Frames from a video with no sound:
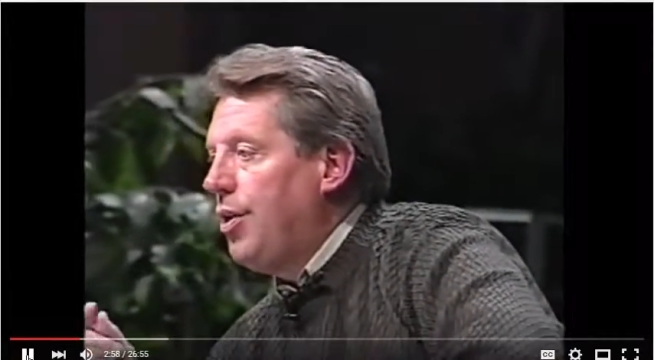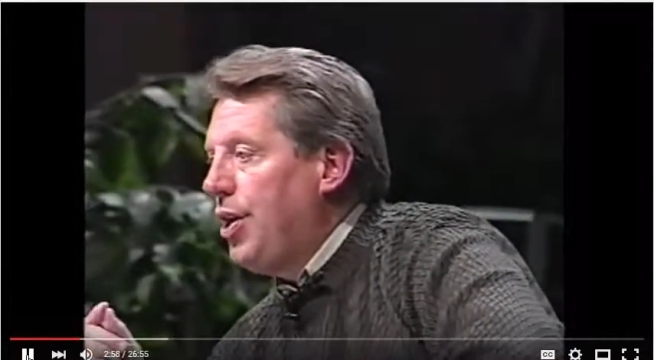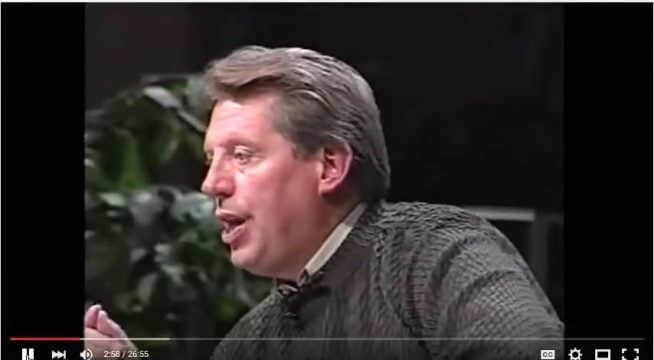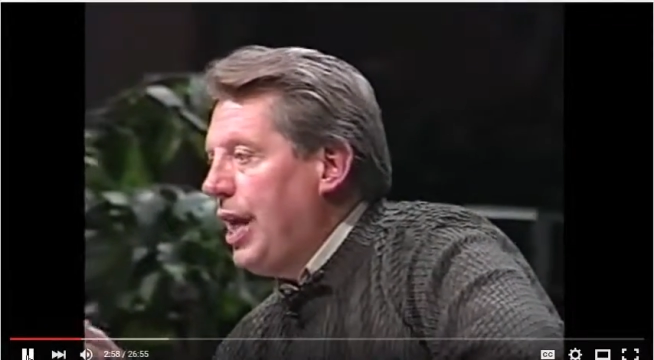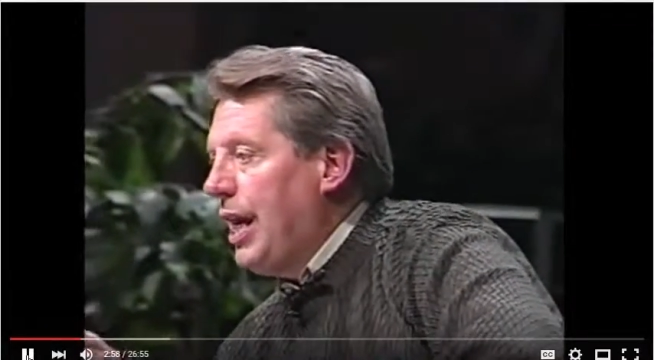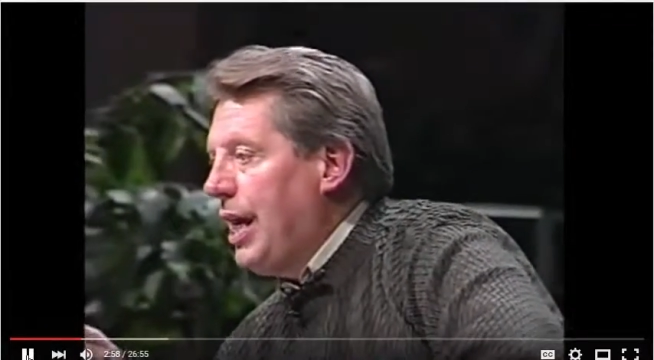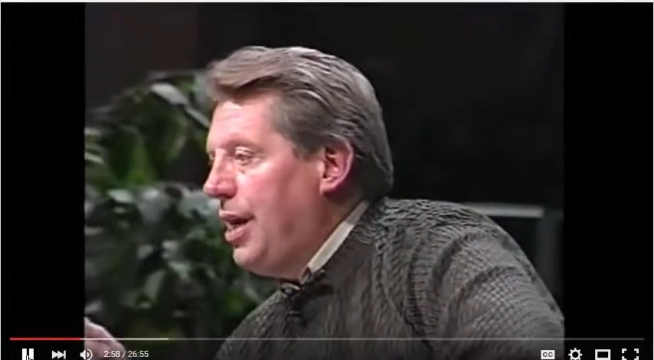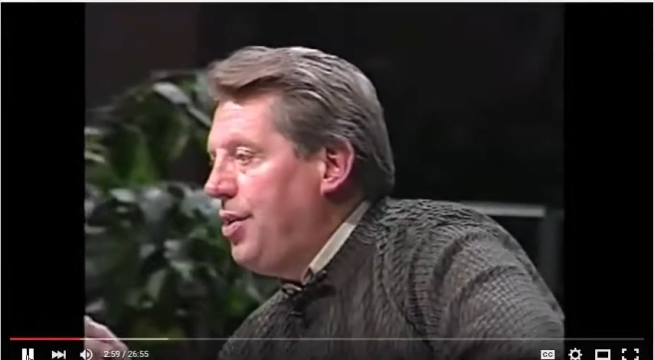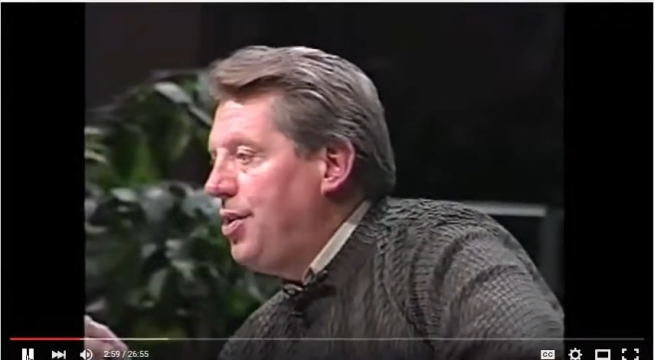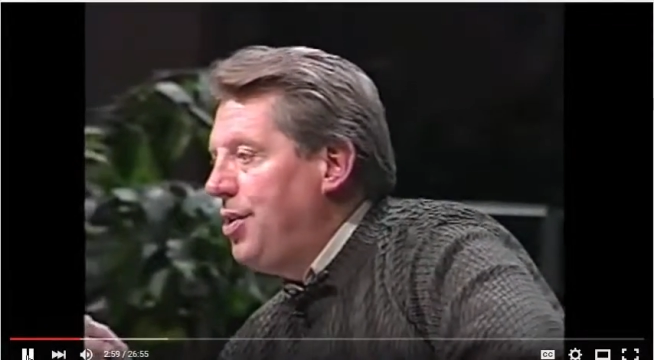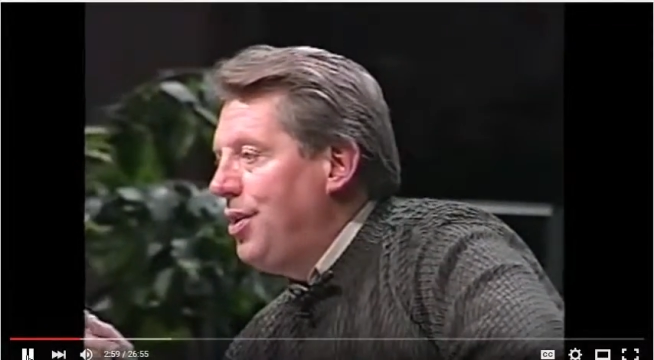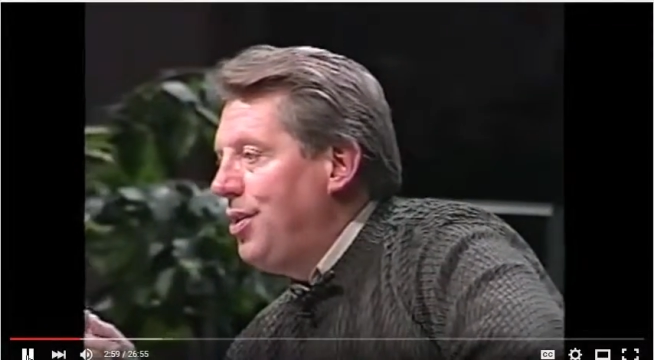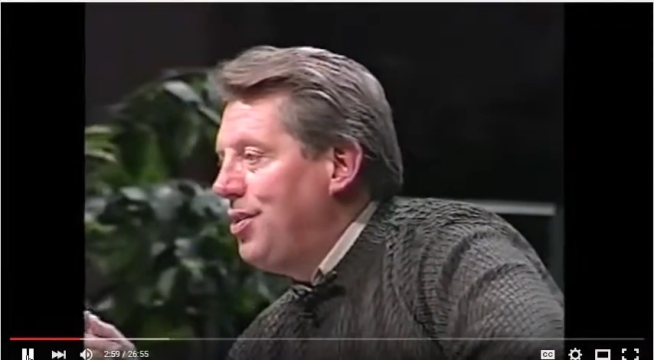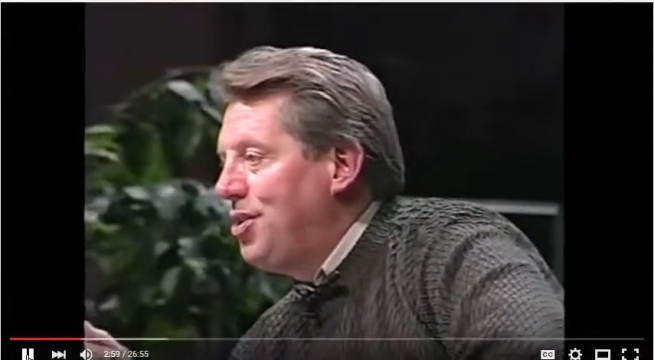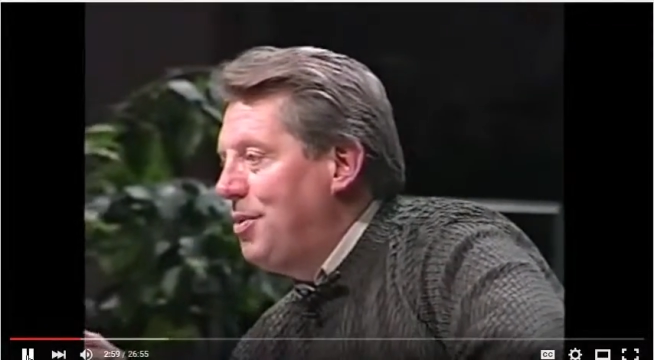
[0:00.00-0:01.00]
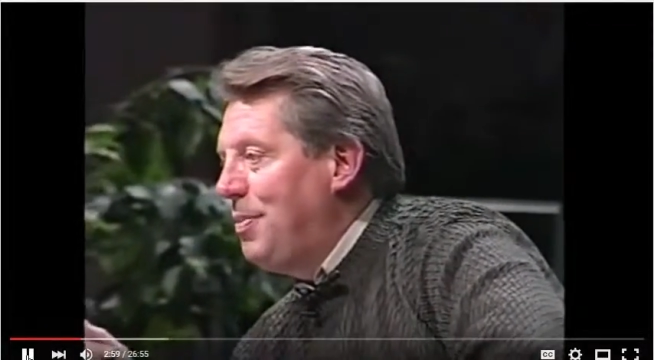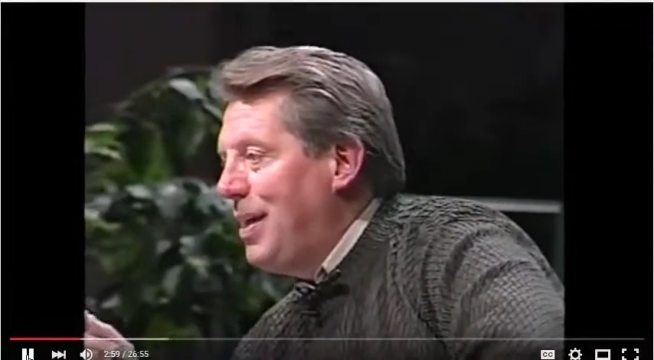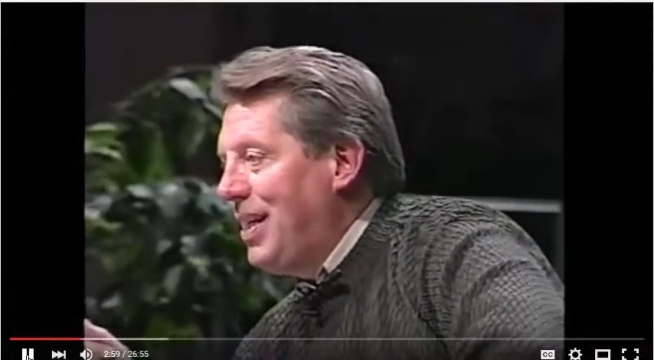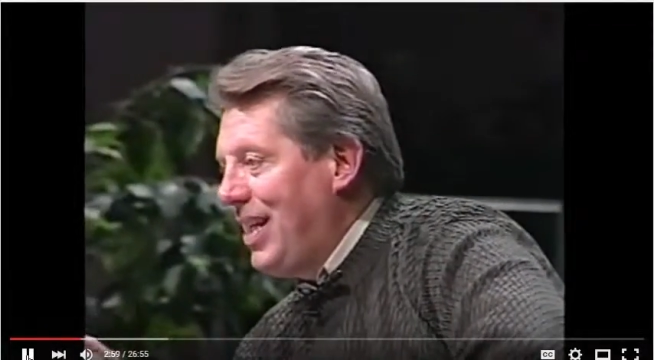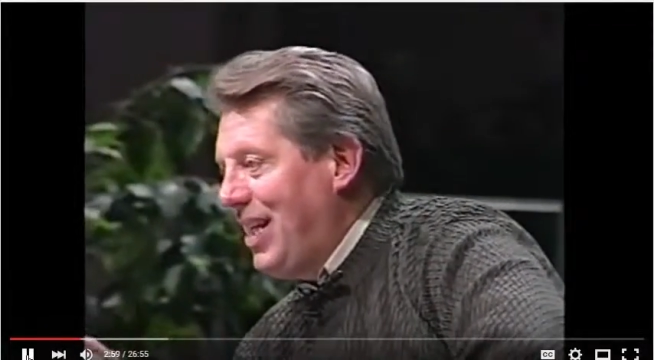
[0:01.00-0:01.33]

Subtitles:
need to be